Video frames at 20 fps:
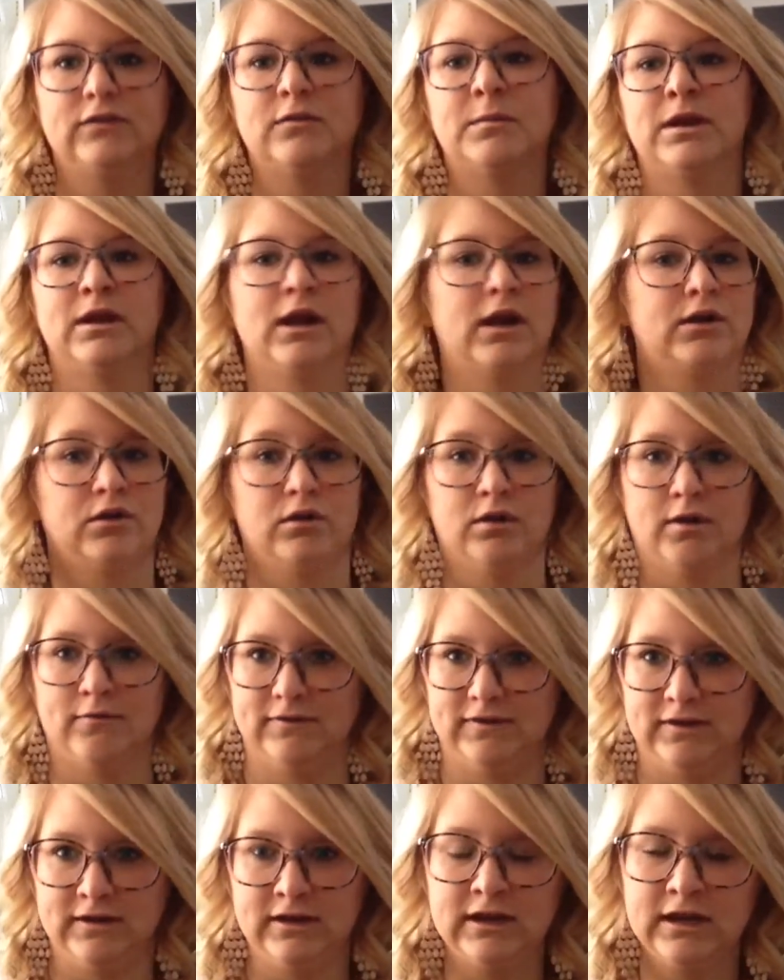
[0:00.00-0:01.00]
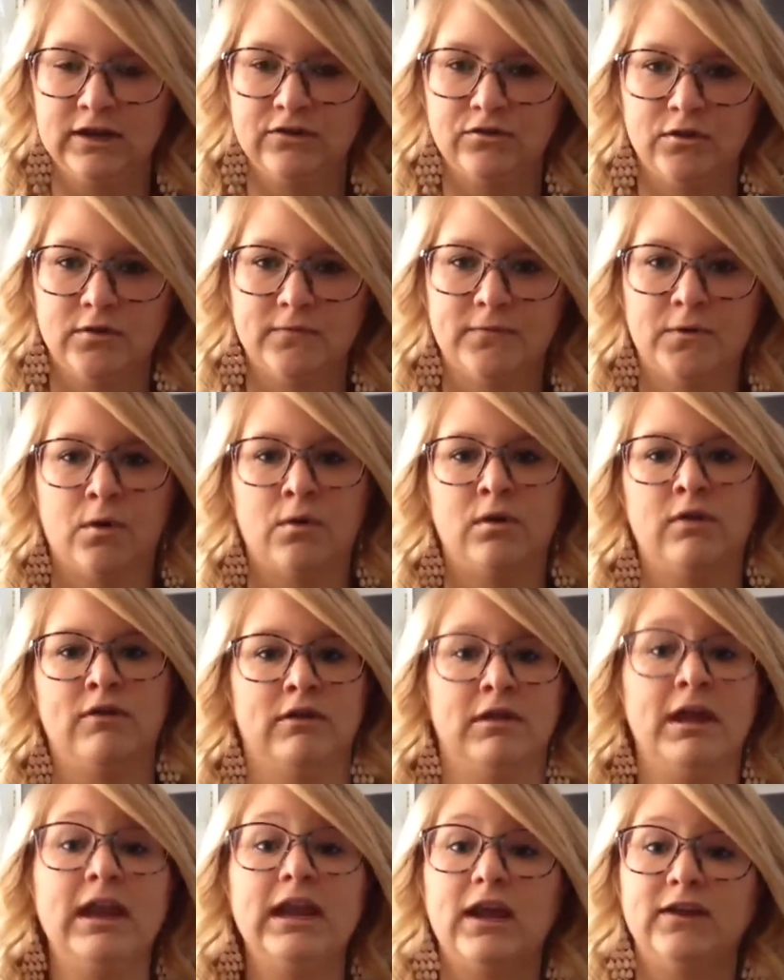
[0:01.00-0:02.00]
So my doctor obviously didn't answer the phone, and the
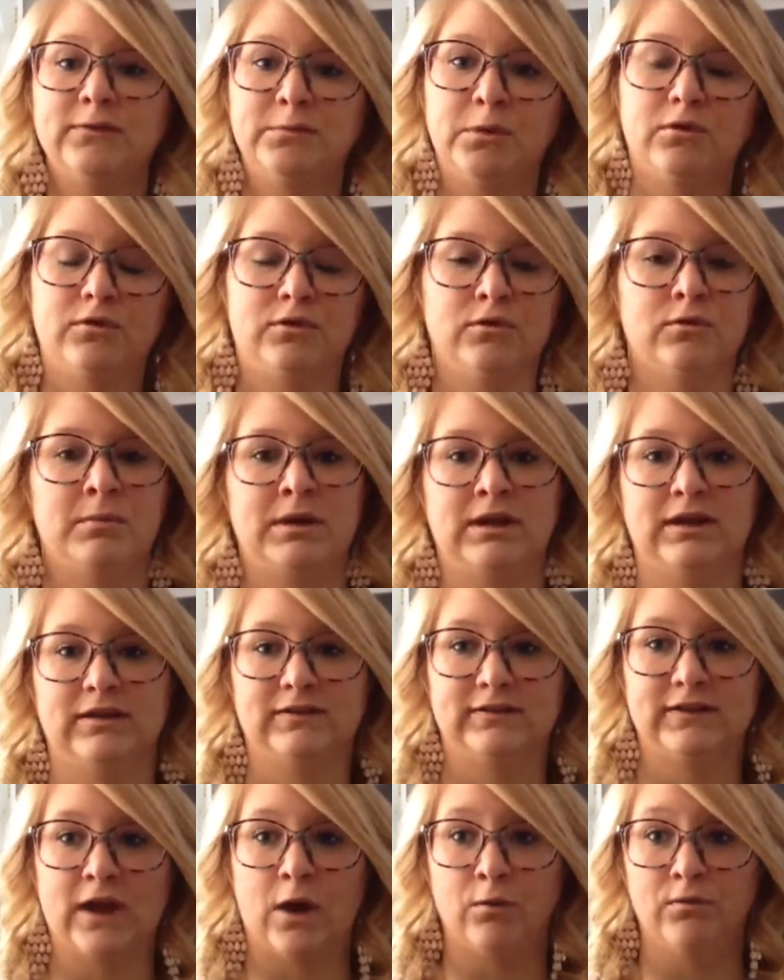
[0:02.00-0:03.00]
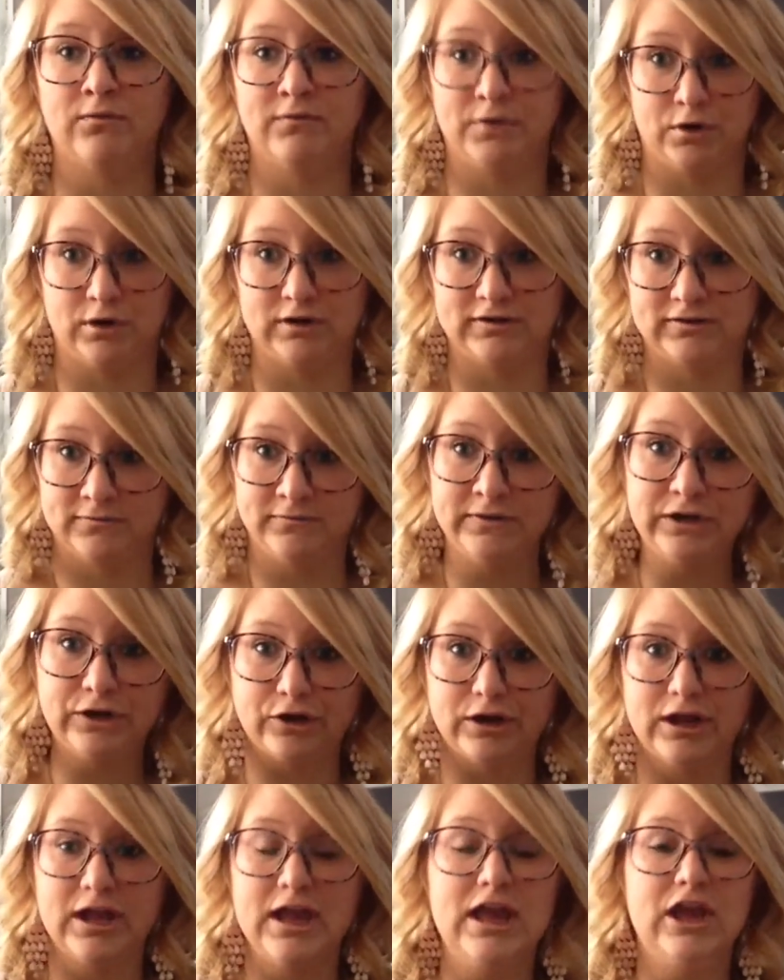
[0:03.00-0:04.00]
lady I spoke to made it sound very
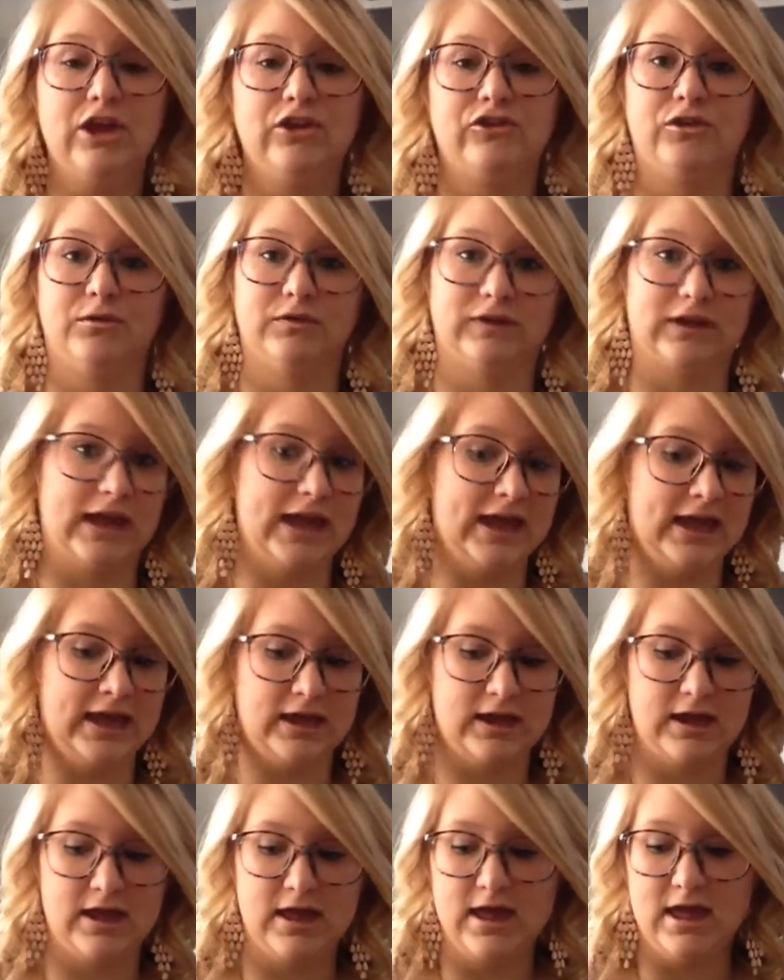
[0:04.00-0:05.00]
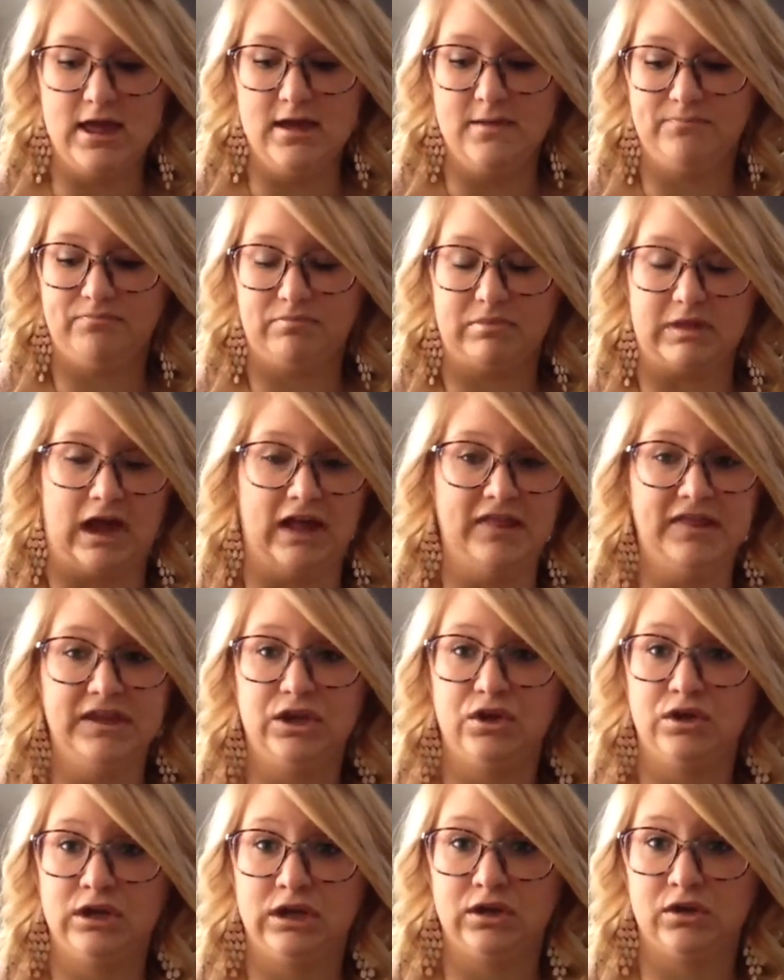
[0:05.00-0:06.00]
severe. She was like, hey, I
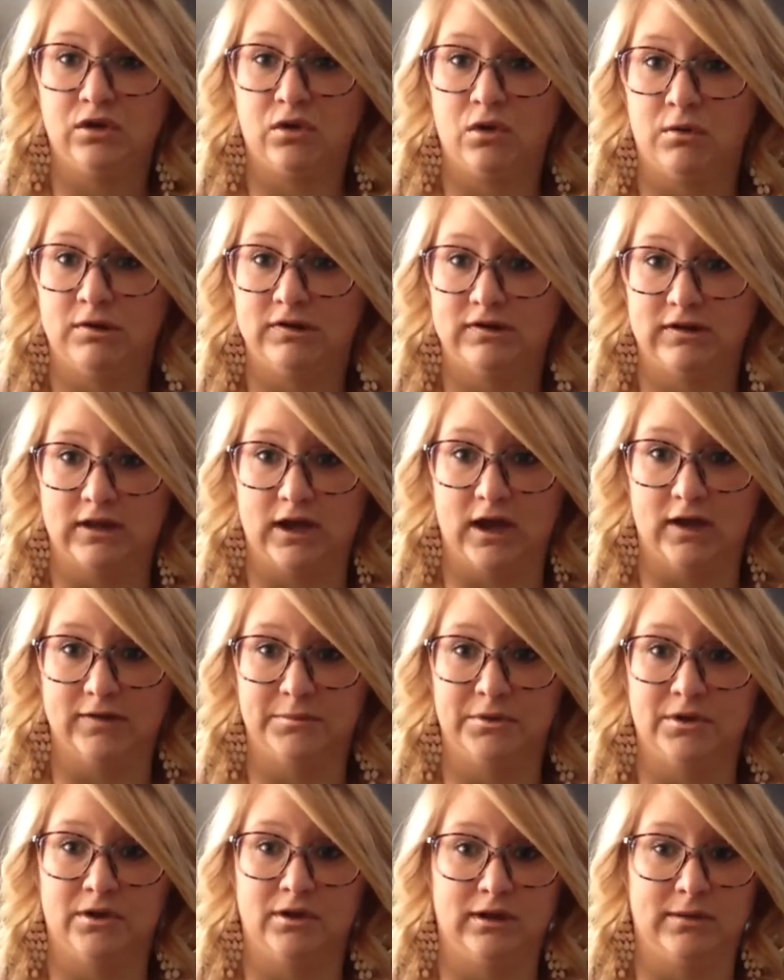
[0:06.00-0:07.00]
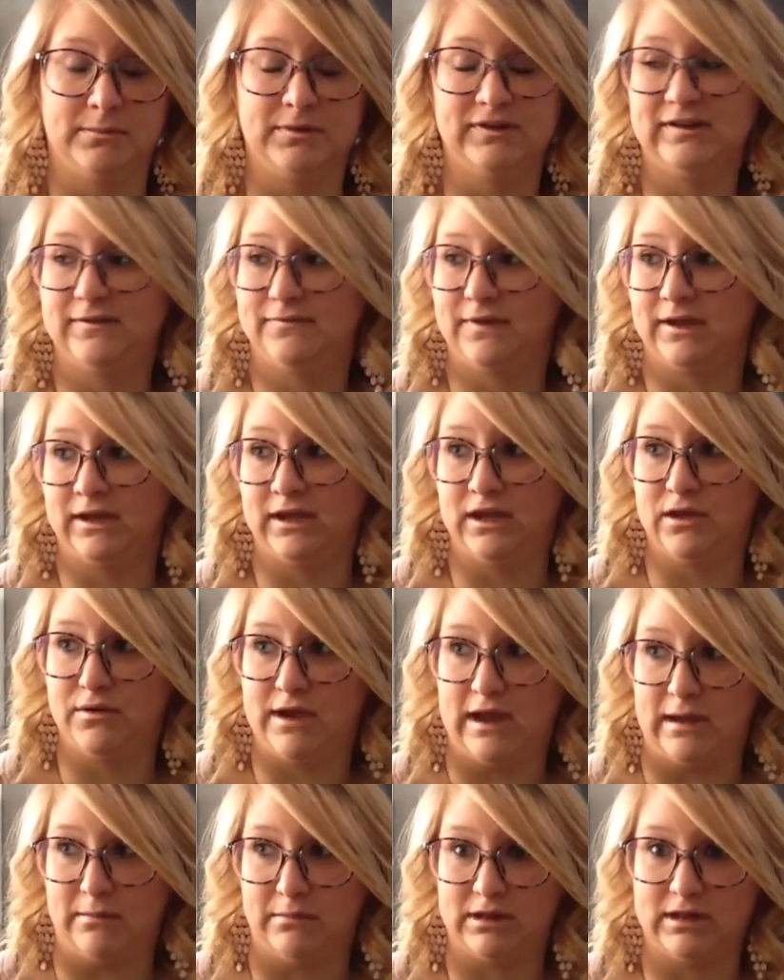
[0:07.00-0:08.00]
think you need to go into the hospital. Let me see if I can get you an
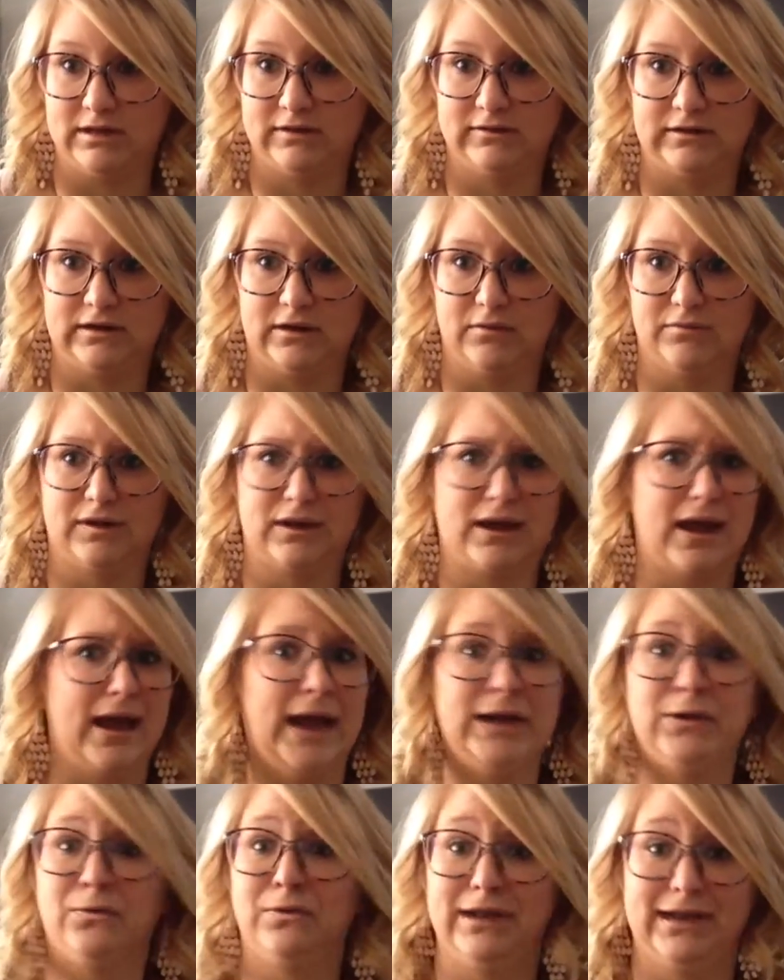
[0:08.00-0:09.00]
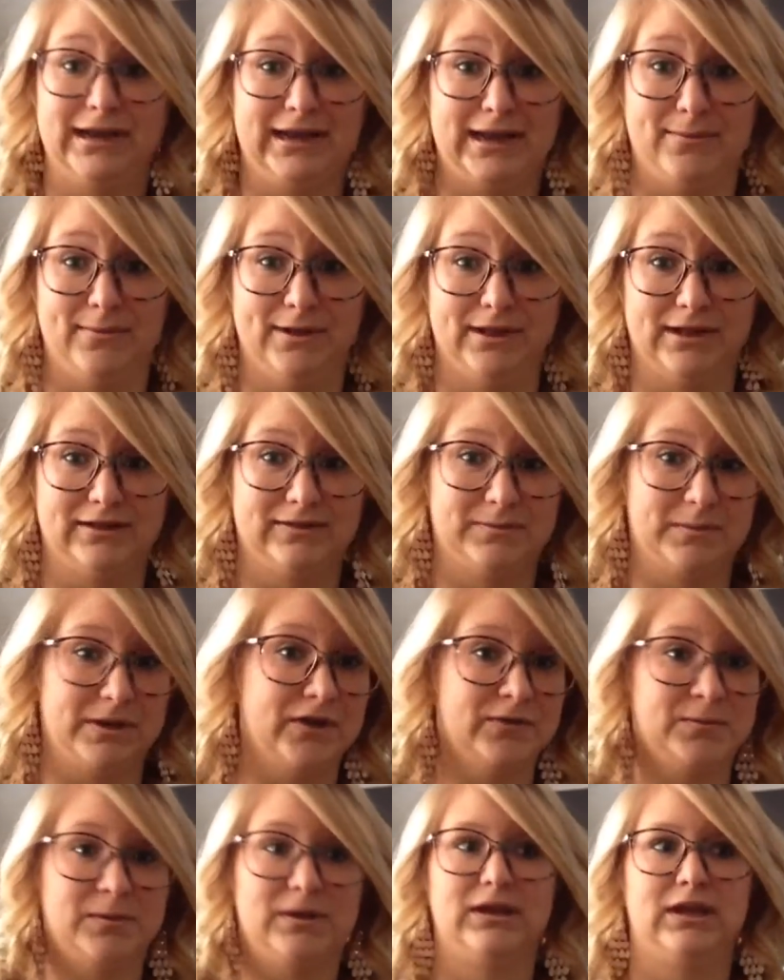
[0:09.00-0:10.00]
ambulance. And I was like, I don't need an ambulance. My
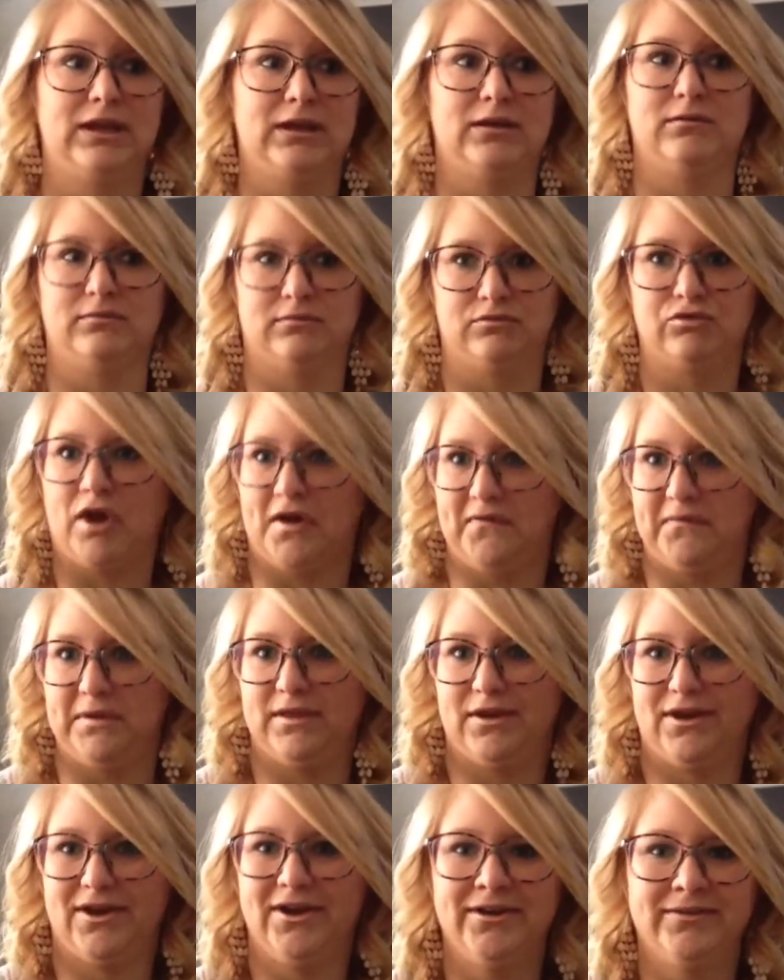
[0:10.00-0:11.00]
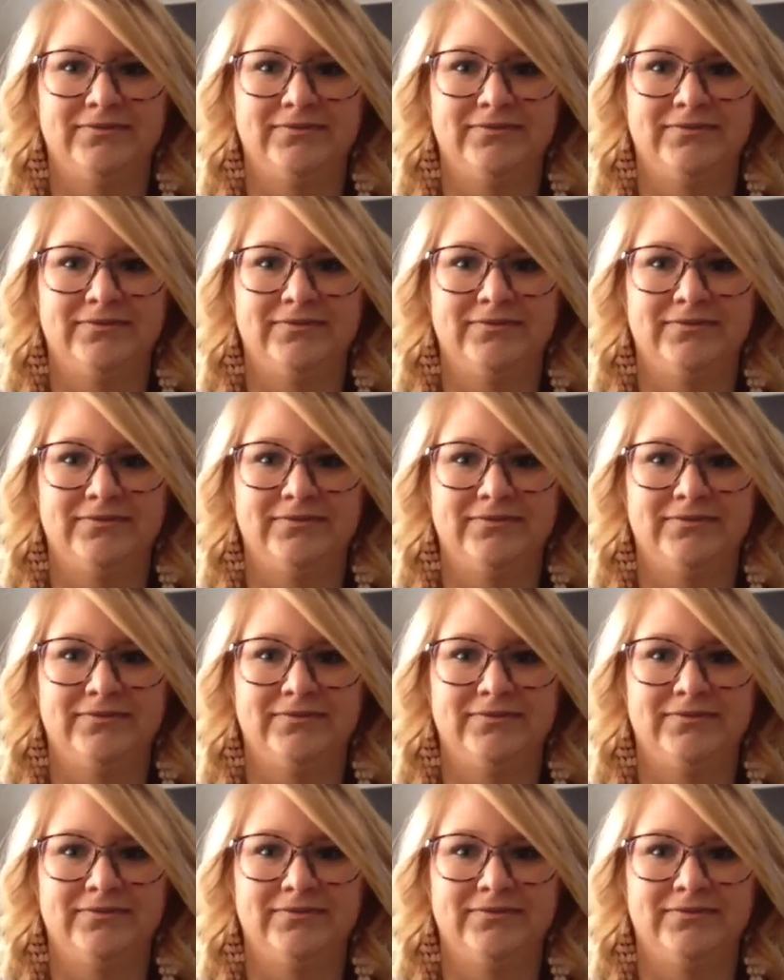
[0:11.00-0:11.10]
husband can drive me there.